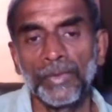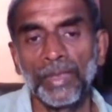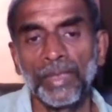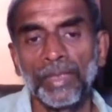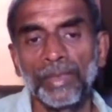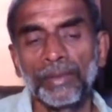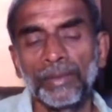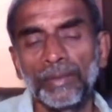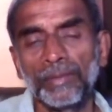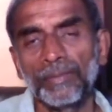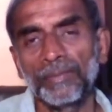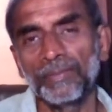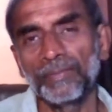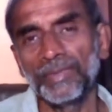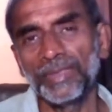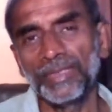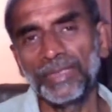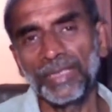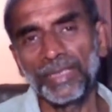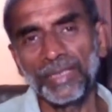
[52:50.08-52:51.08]
And
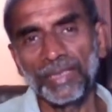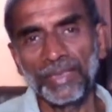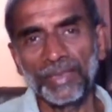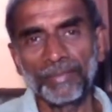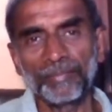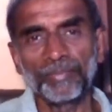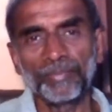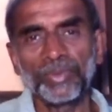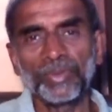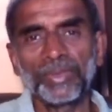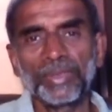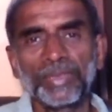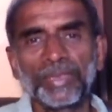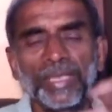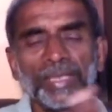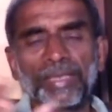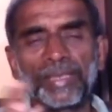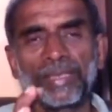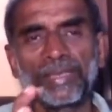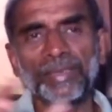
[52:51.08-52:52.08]
we generally put it
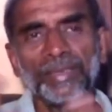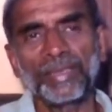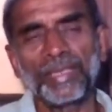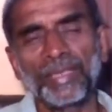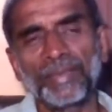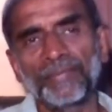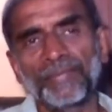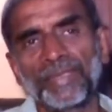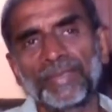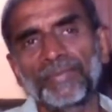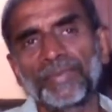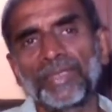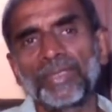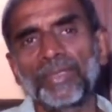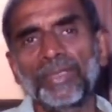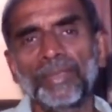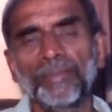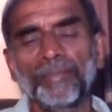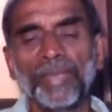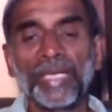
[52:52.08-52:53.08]
under what we
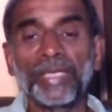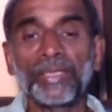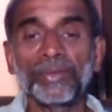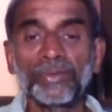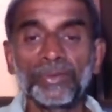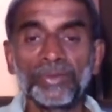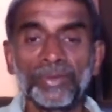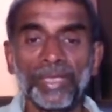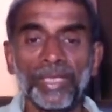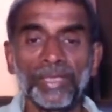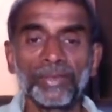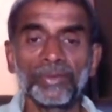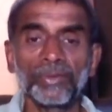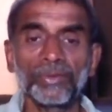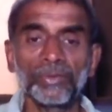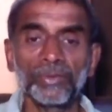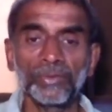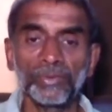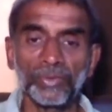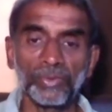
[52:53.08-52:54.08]
call a
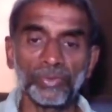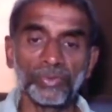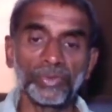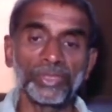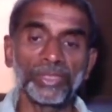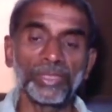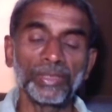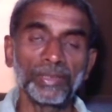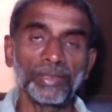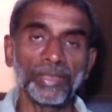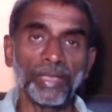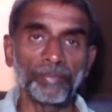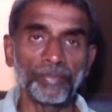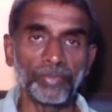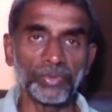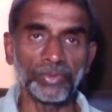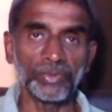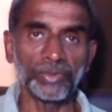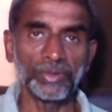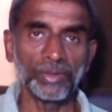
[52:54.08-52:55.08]
biopsychosocial
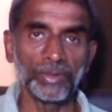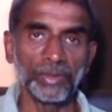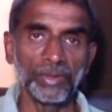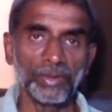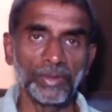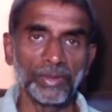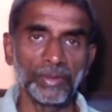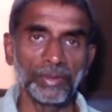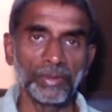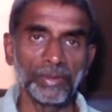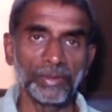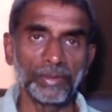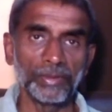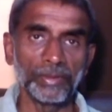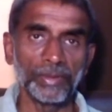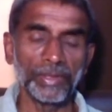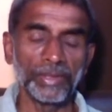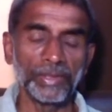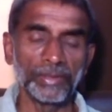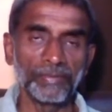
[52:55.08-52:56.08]
approach.
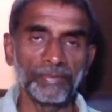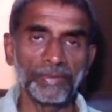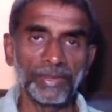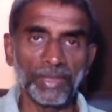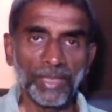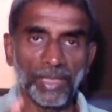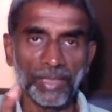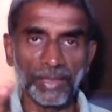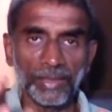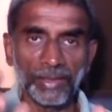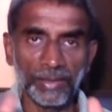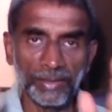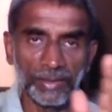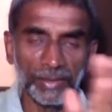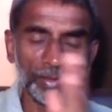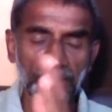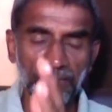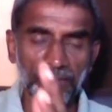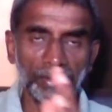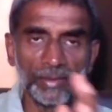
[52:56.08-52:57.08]
That is, we target
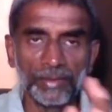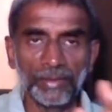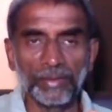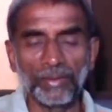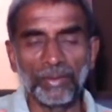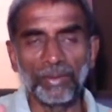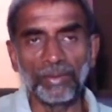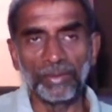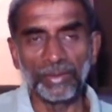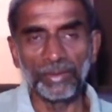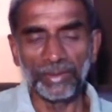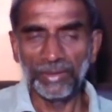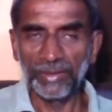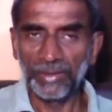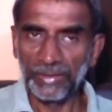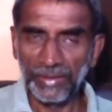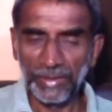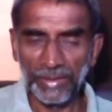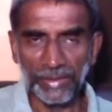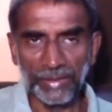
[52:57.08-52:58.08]
all this.
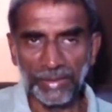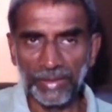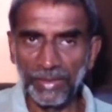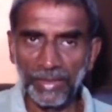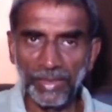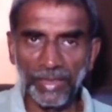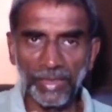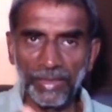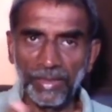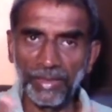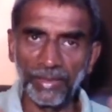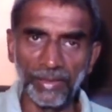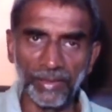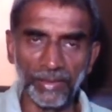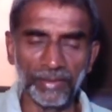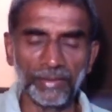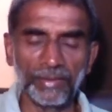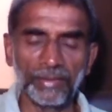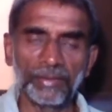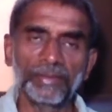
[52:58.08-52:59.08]
It's an integrated
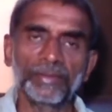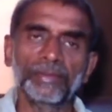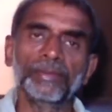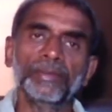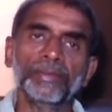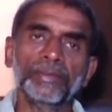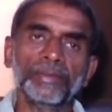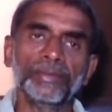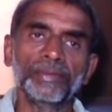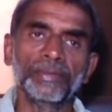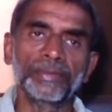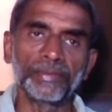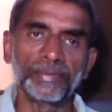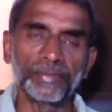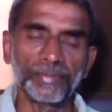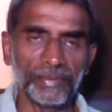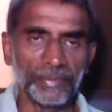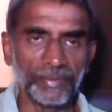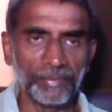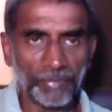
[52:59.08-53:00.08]

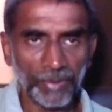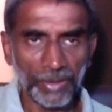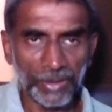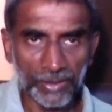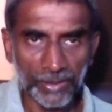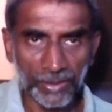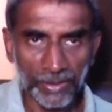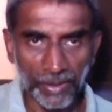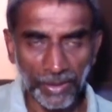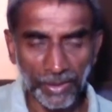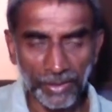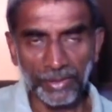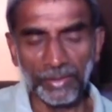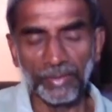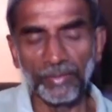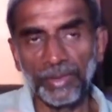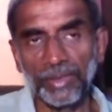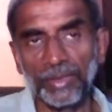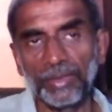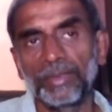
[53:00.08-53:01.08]
person has
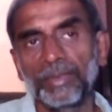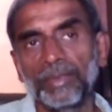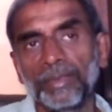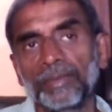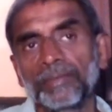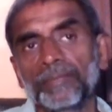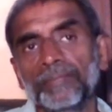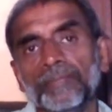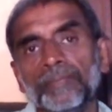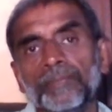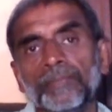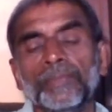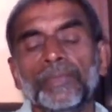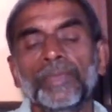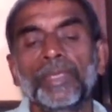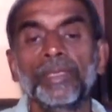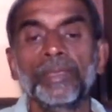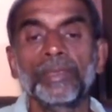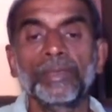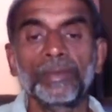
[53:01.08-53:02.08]
to be
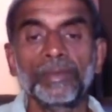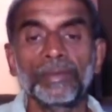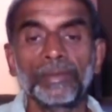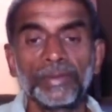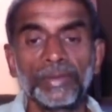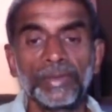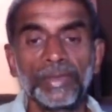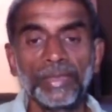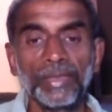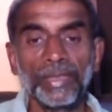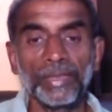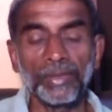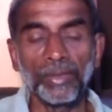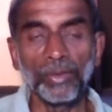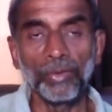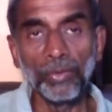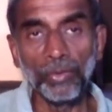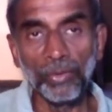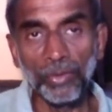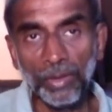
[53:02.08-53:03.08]
seen as a
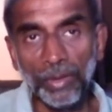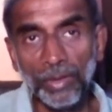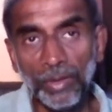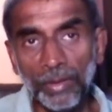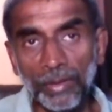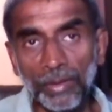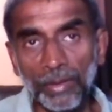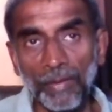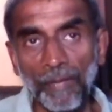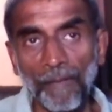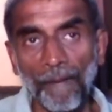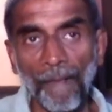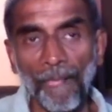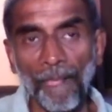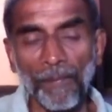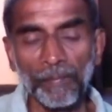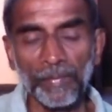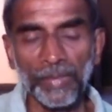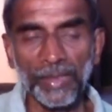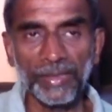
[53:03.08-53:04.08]
whole,
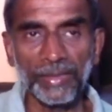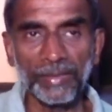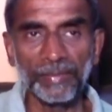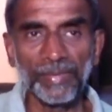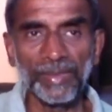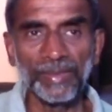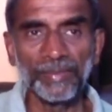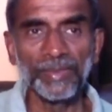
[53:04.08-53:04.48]
but it may